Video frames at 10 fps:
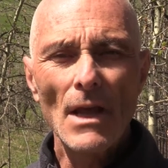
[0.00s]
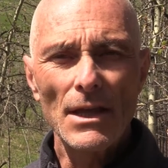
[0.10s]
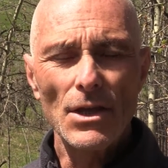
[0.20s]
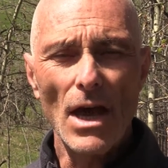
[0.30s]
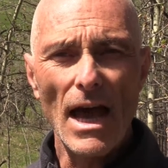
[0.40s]

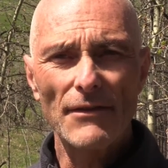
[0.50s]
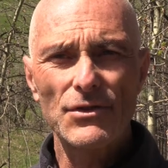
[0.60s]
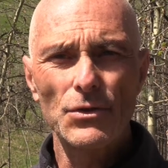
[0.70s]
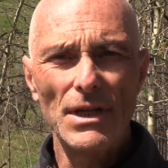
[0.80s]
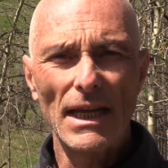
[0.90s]
You have
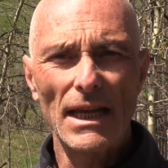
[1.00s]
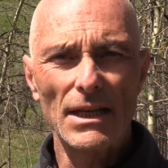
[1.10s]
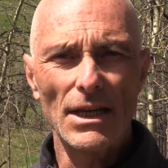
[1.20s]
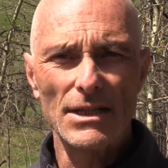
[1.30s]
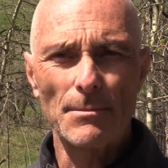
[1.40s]
to dig in
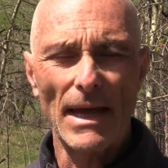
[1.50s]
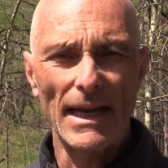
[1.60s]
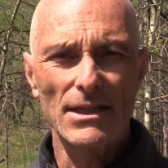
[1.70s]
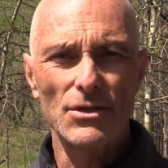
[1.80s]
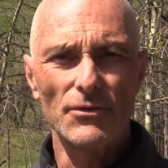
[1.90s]
the
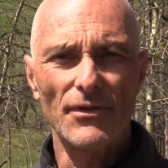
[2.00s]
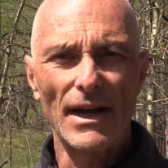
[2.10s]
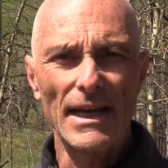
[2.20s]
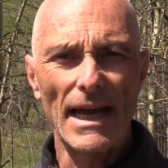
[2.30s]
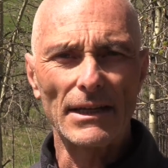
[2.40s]
specs to
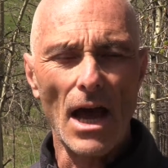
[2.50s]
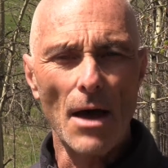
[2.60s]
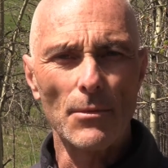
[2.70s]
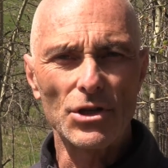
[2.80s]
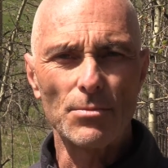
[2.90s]
find out how
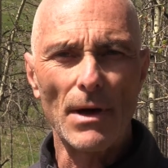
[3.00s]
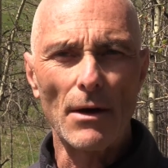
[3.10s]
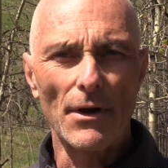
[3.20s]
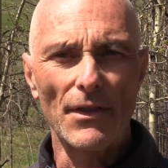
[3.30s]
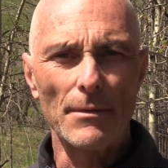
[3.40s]
much
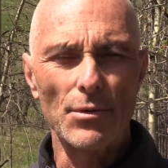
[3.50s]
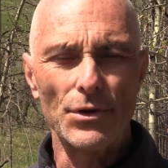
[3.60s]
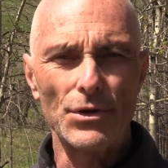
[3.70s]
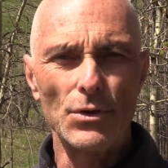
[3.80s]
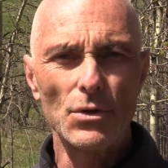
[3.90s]
power they
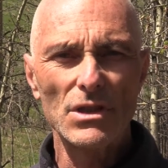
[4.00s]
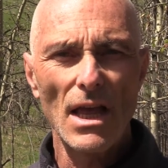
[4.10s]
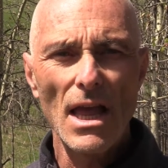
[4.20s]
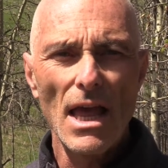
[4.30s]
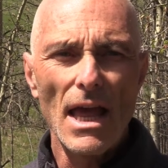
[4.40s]
produce.
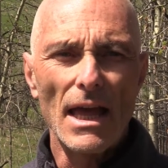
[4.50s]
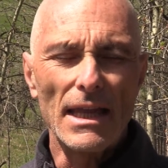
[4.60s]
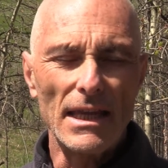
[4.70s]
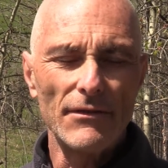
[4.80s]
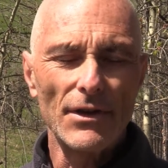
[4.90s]

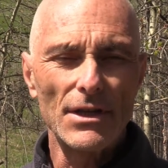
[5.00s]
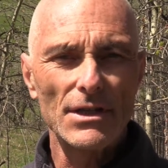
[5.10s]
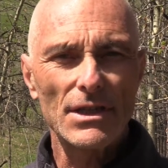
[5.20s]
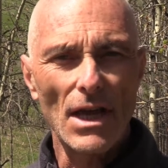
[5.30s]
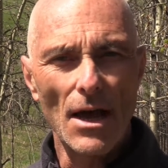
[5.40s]
Even
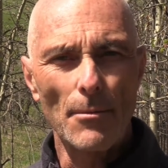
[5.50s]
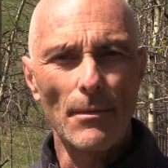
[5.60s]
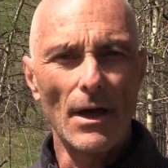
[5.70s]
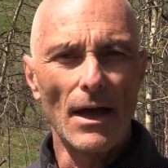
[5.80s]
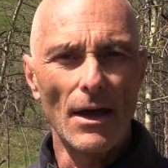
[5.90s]
some
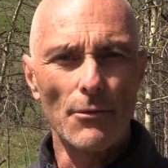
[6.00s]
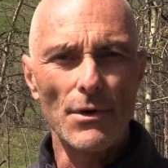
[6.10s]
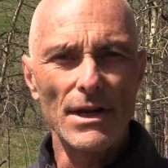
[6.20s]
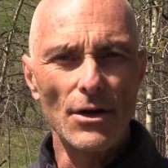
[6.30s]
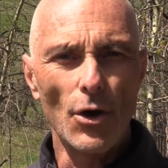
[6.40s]
uh,
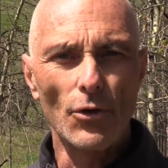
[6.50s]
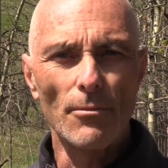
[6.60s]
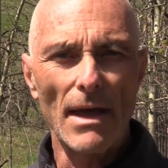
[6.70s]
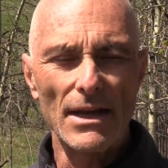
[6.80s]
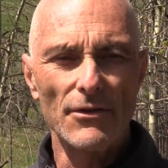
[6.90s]
renowned
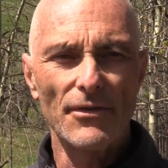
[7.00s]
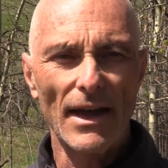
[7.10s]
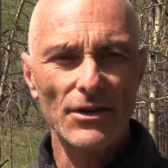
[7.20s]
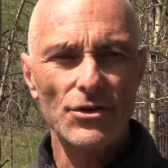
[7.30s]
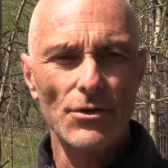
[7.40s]

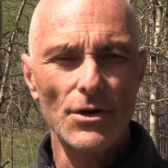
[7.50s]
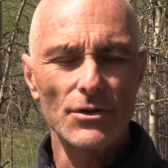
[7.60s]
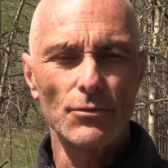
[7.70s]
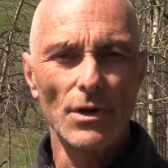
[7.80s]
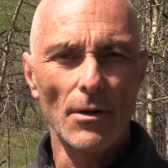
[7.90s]

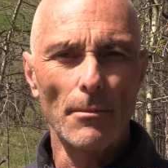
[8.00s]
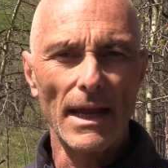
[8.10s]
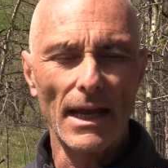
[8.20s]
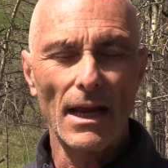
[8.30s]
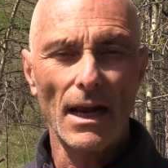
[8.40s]
manufacturers will
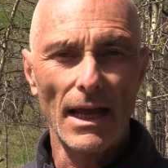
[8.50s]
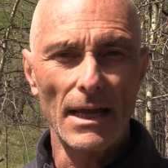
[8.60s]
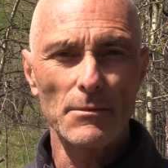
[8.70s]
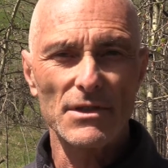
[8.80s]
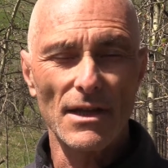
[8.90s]
make
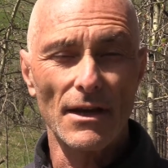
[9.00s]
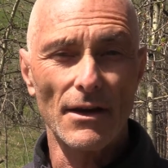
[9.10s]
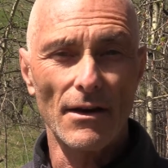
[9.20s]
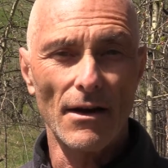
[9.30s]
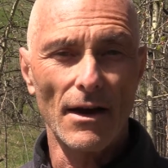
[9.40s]
claims that
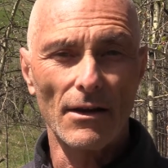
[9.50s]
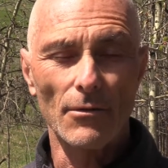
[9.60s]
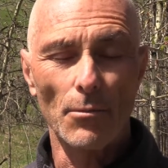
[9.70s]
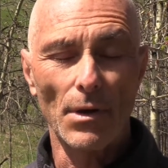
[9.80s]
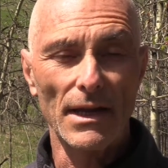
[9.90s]
are
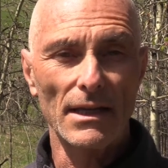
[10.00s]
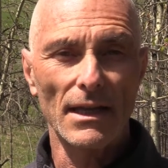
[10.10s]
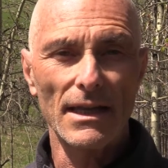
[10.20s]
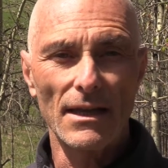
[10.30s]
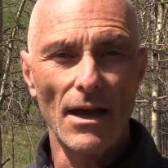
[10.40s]

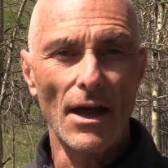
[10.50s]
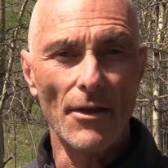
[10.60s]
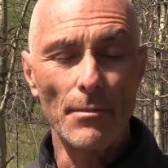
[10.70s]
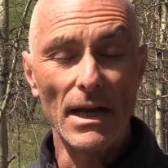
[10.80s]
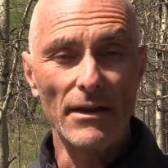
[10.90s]
completely uh,
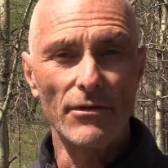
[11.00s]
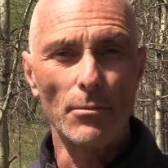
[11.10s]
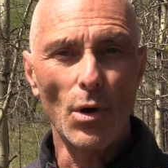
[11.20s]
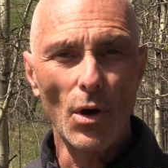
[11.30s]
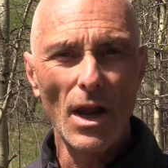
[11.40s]

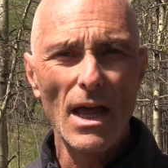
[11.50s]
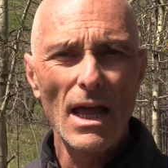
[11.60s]
unbelievable.